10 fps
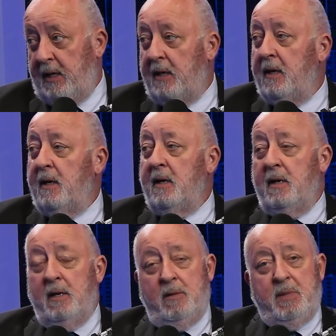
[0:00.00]

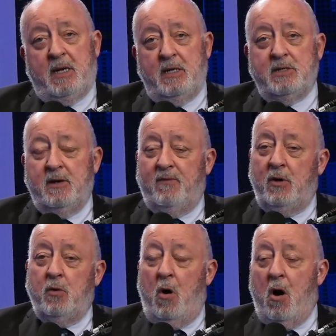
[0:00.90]
Volatility, exactly. Because if If
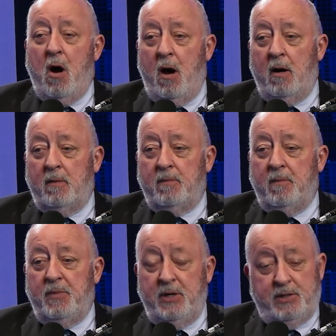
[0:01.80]
you are
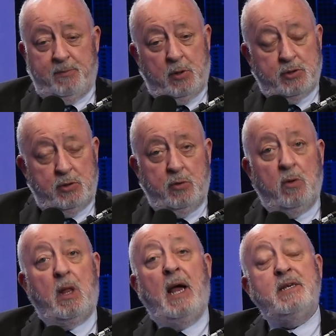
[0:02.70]
this person who
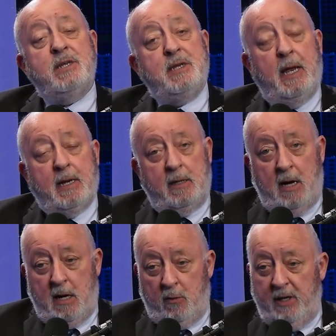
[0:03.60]
likes to take a
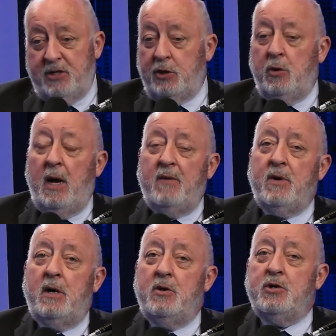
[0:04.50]
lot of risks, you have
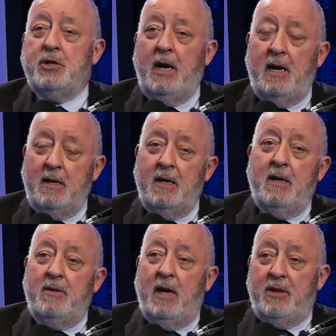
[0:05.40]
to understand
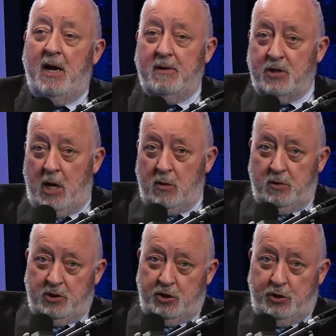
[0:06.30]
that that stock
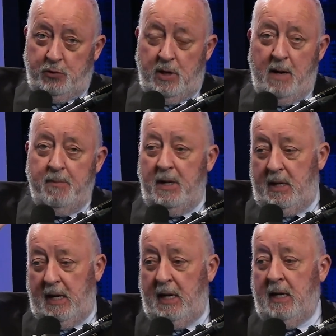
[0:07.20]
will shoot up
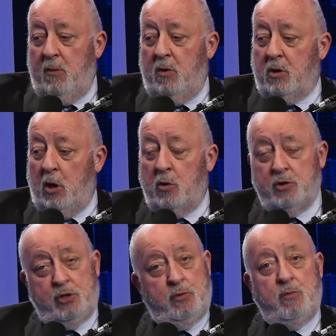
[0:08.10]
and it will go
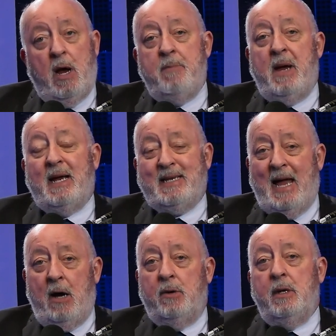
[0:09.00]
shoot right back
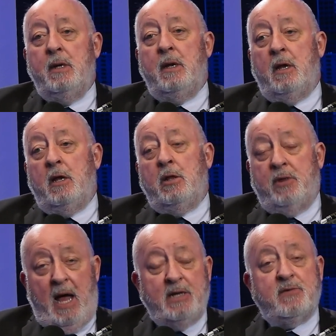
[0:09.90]
down. Mm-hmm.
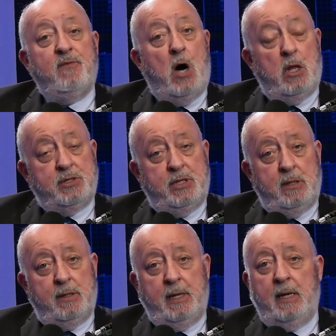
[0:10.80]
That's
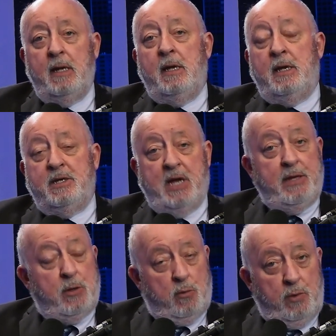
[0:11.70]
volatility. Is
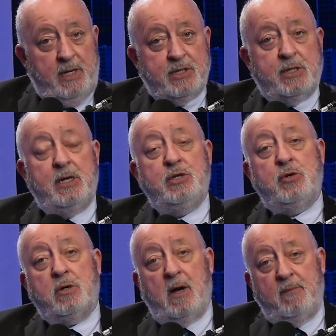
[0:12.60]
that the risk that
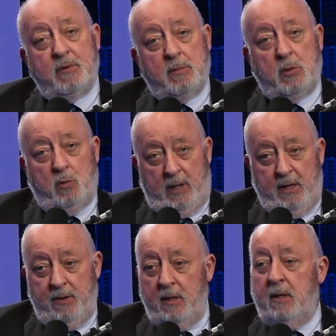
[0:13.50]
you're comfortable with?